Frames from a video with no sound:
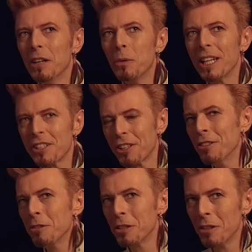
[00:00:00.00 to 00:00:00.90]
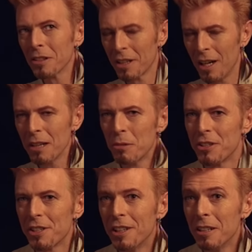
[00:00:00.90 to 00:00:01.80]
Well, it's the New York that I want
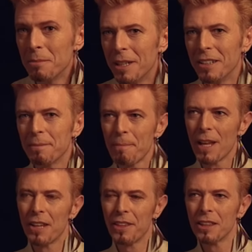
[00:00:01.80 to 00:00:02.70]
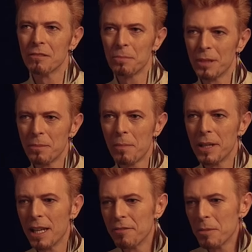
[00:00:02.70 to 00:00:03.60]
to know about. I think there are
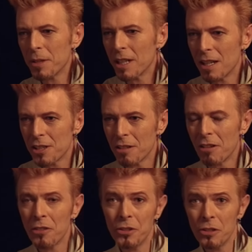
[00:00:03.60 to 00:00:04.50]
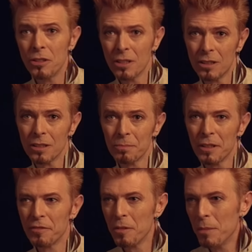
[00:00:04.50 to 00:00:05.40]
probably everybody has their own New York,
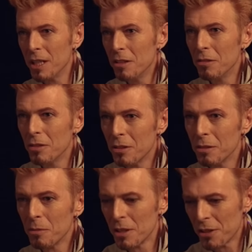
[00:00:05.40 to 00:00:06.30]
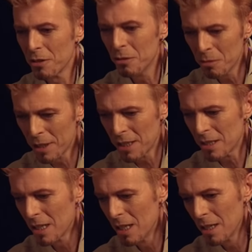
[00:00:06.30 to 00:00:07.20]
but for me, New York was
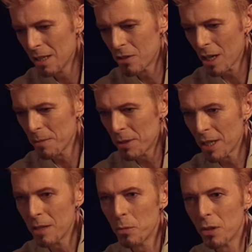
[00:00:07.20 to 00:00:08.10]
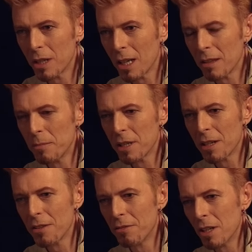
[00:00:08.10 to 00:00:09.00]
always James Dean walking up the middle
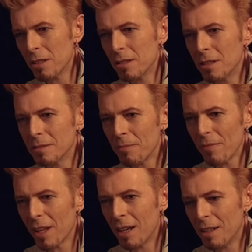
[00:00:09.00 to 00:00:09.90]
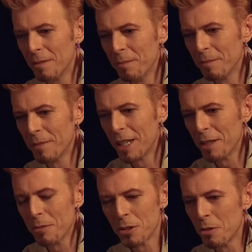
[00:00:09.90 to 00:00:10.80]
of the road, um, and
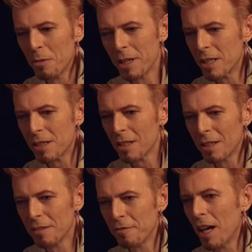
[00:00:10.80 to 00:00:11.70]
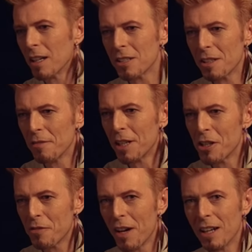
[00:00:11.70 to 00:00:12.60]
it was always the Fugs, the
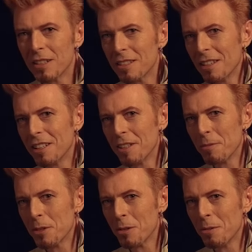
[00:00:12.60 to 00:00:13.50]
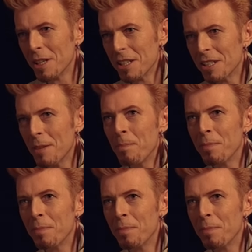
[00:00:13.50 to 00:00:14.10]
Village Fugs, and it was always.